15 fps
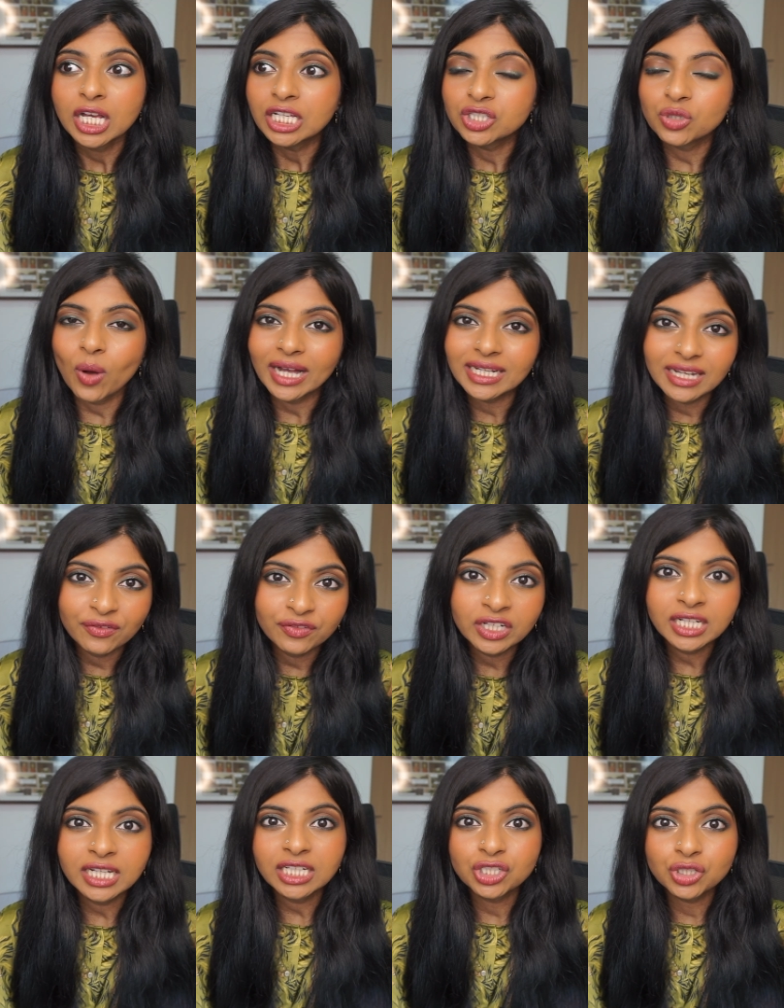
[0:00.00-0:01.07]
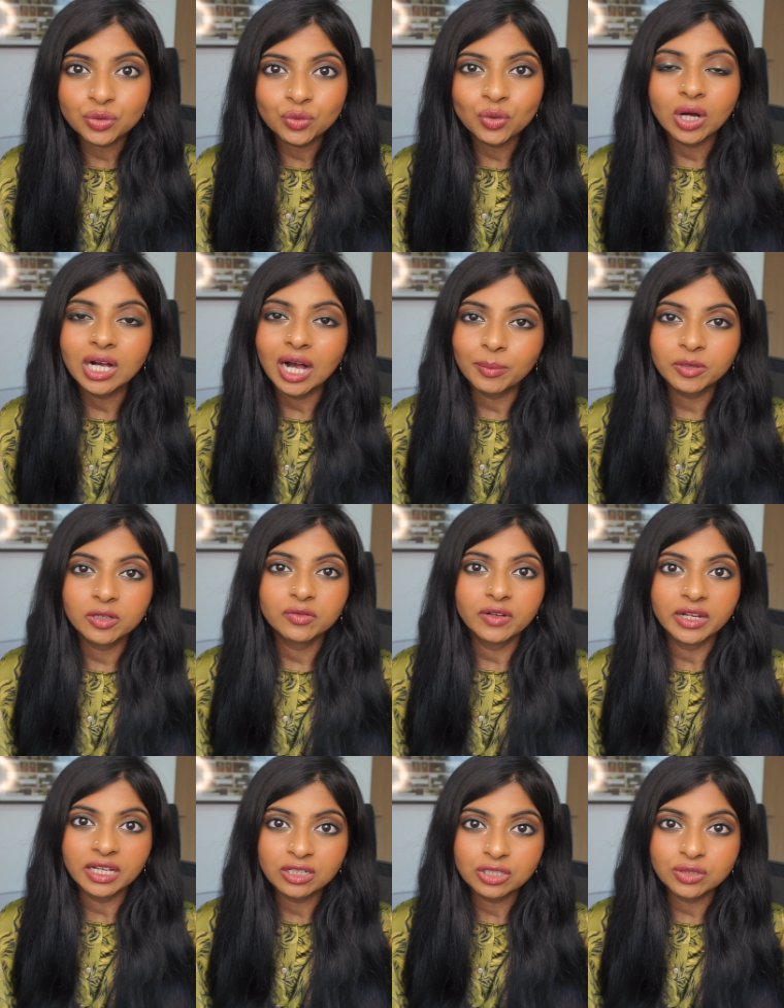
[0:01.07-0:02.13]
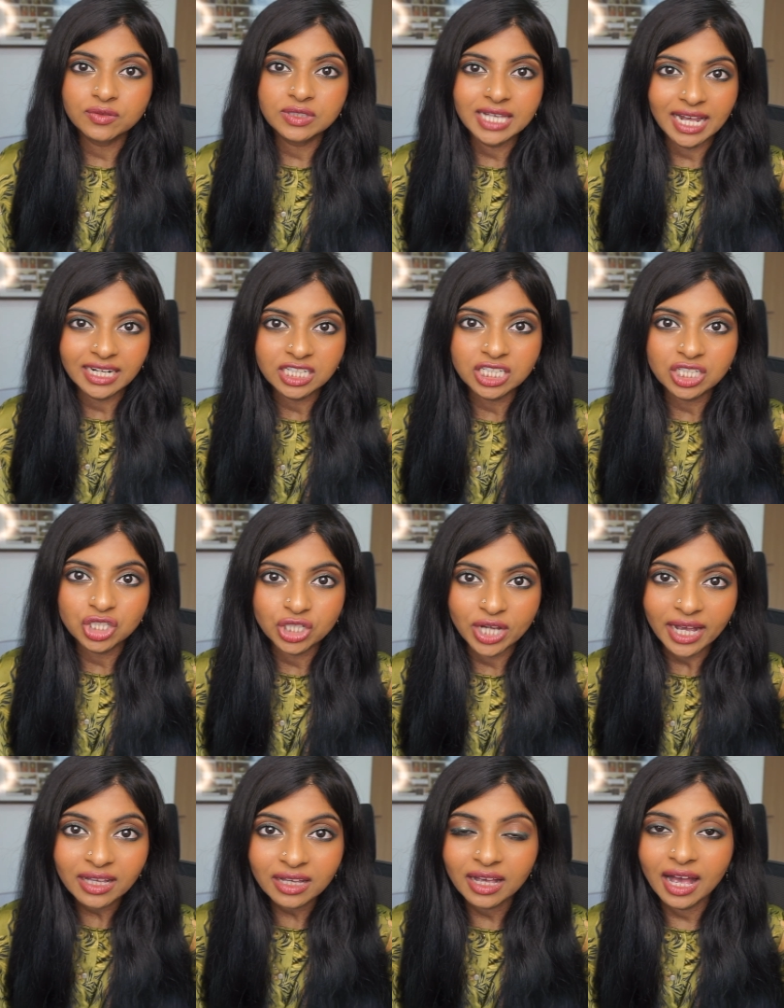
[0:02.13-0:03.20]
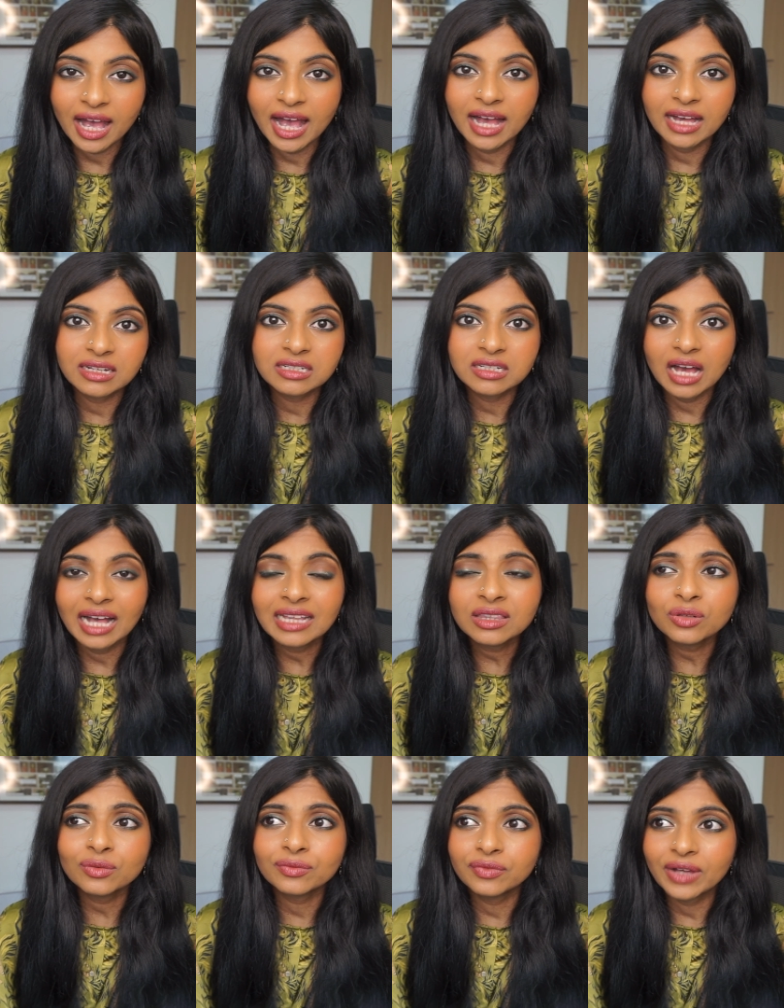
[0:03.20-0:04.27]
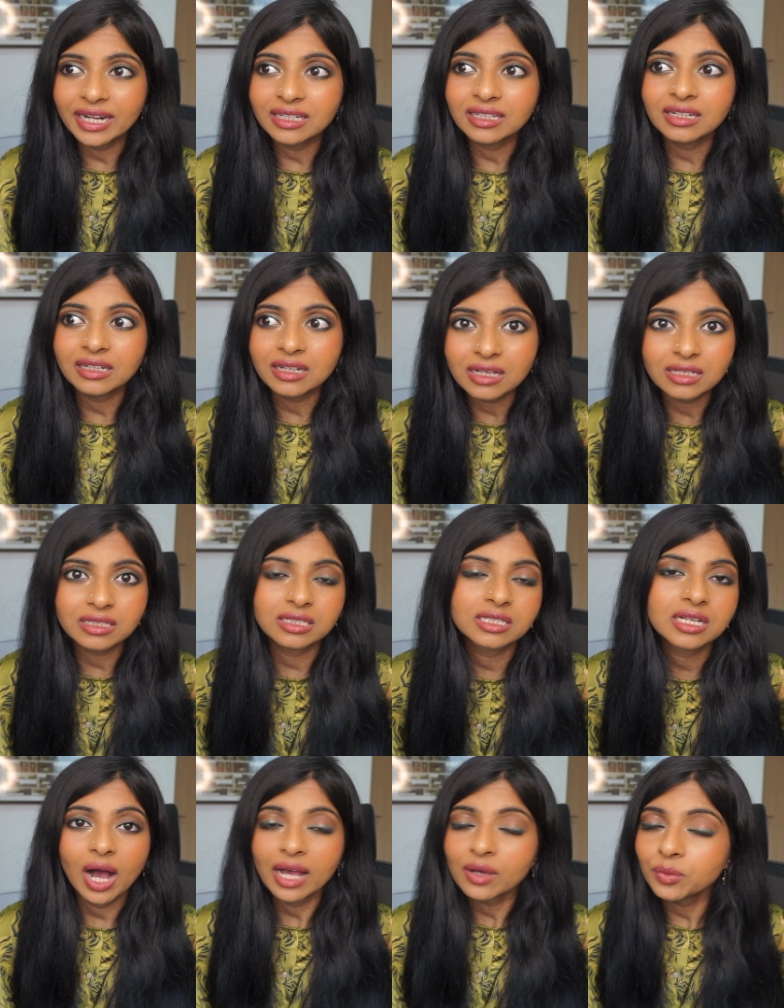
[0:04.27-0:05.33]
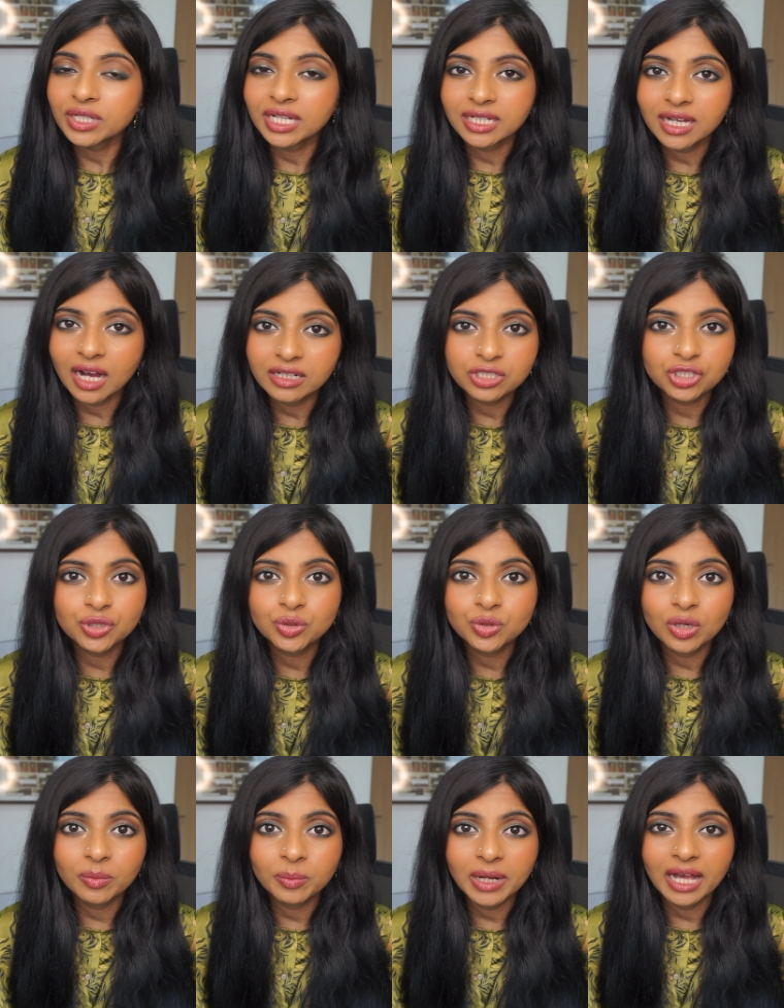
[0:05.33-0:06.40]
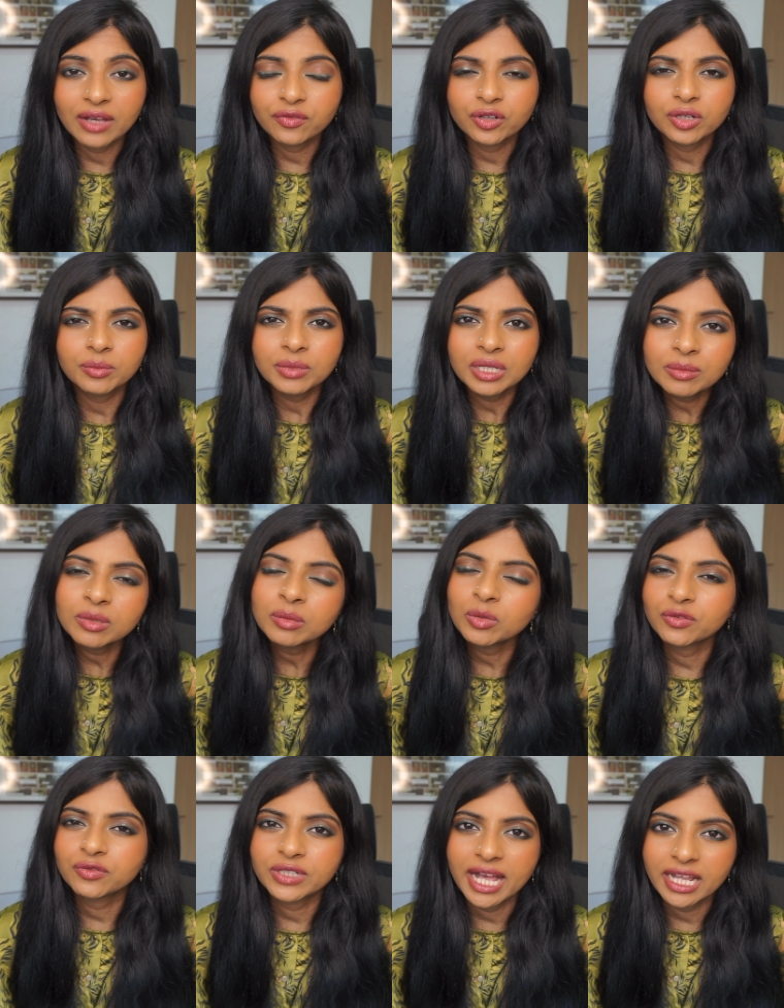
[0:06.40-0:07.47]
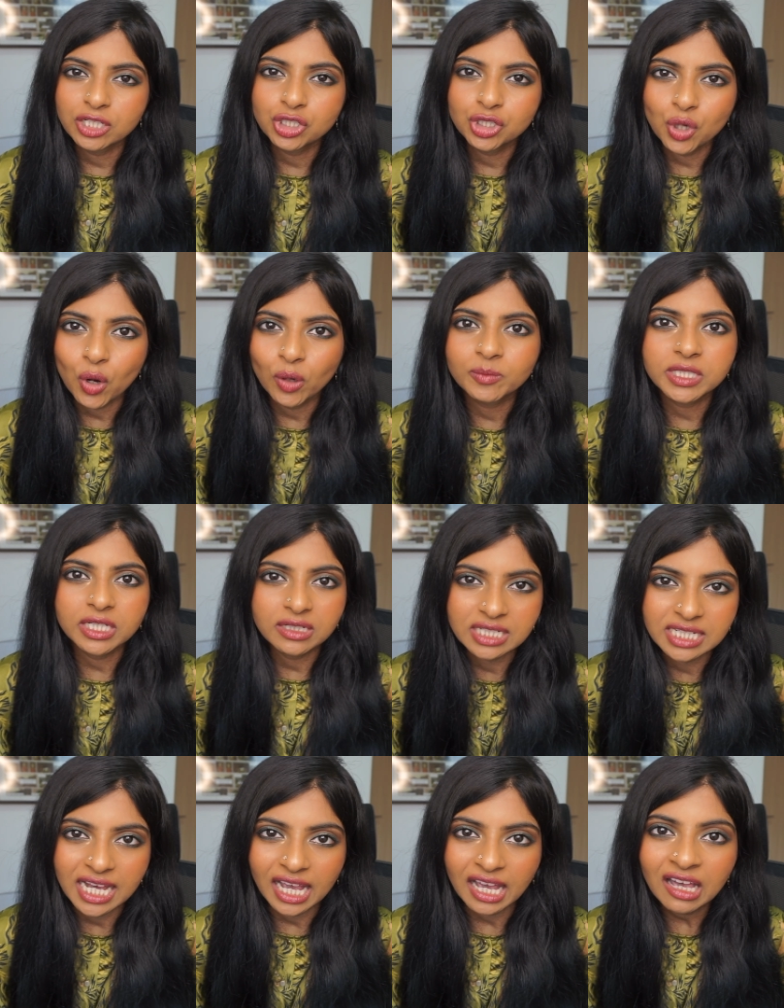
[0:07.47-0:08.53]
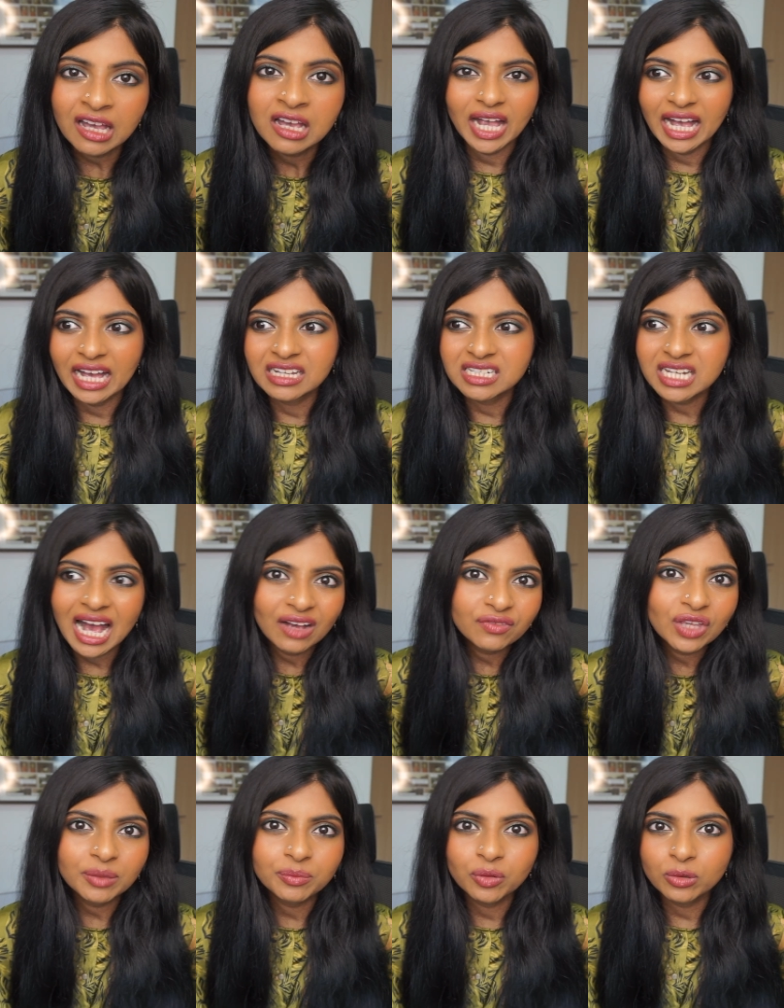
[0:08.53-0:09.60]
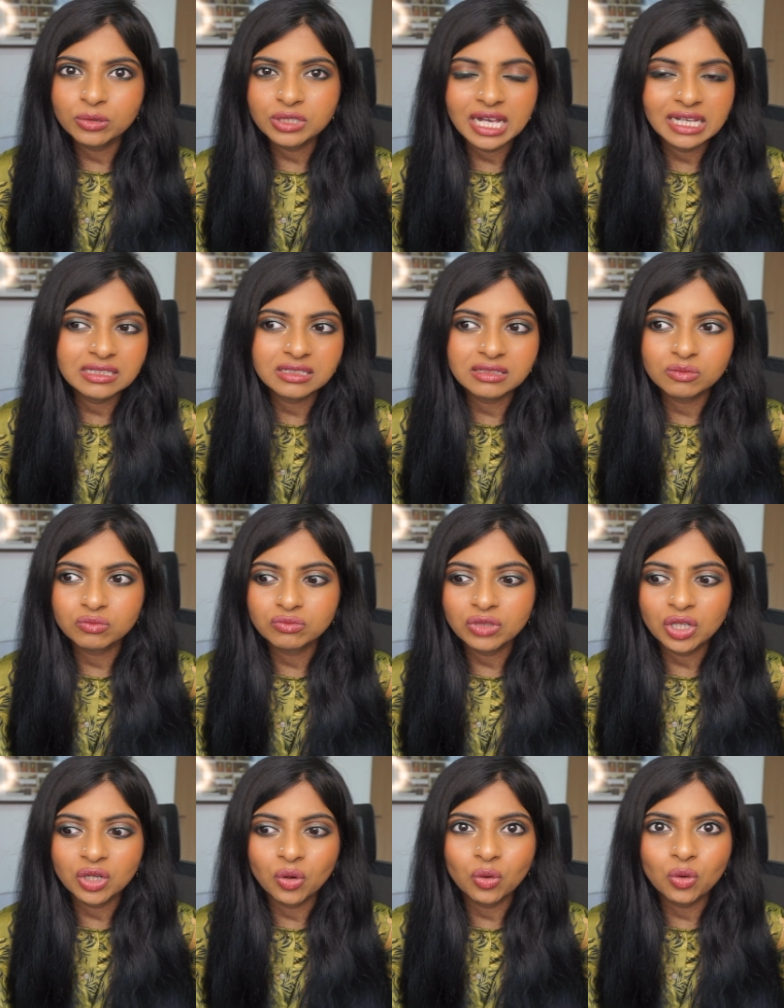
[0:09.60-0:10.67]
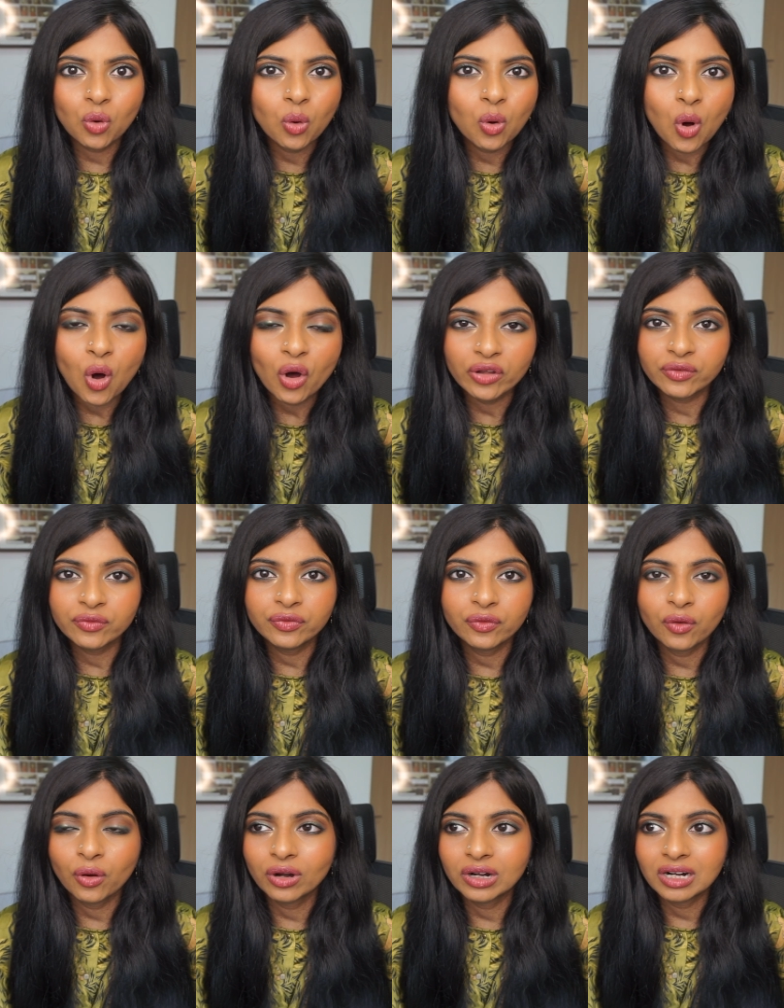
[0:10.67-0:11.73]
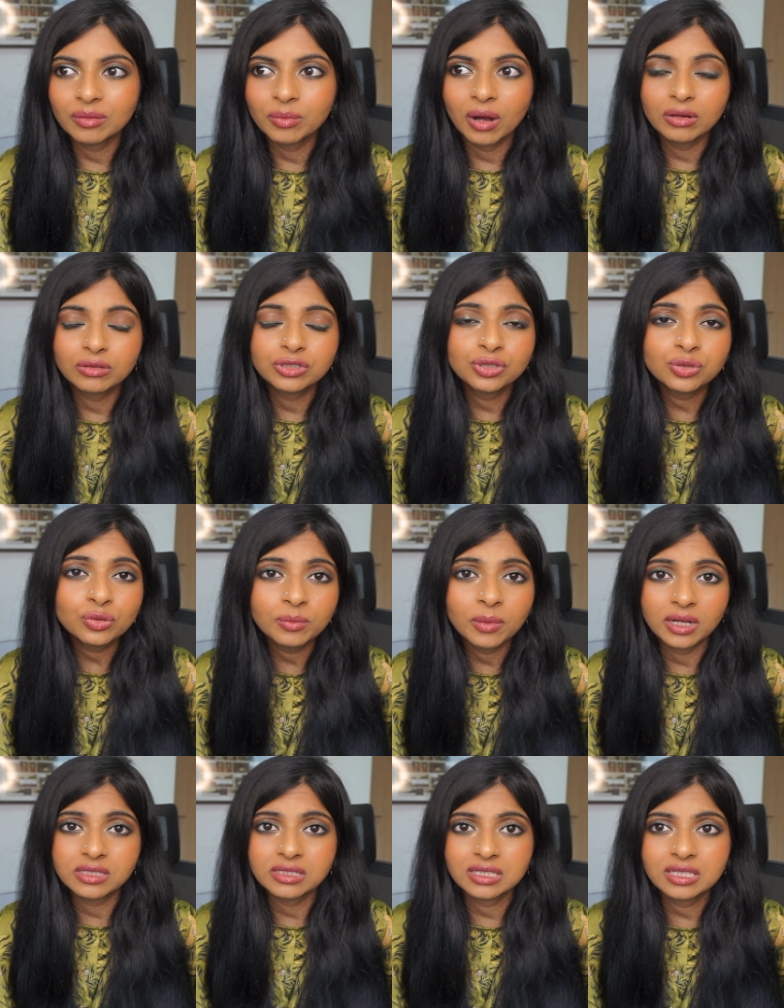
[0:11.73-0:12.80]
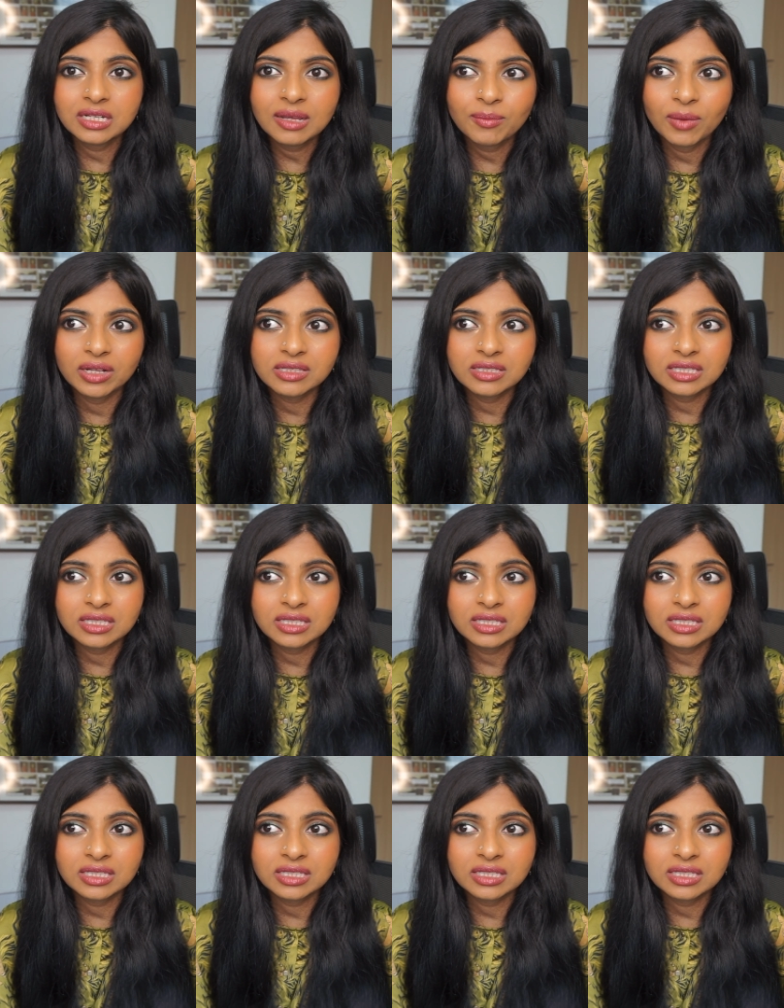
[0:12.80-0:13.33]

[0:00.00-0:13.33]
So I definitely do a couple of layers of sanity check, and at the very least I would encourage you to apply for a minimum of 10 jobs a day and have that process go on for about 2 months, 3 months.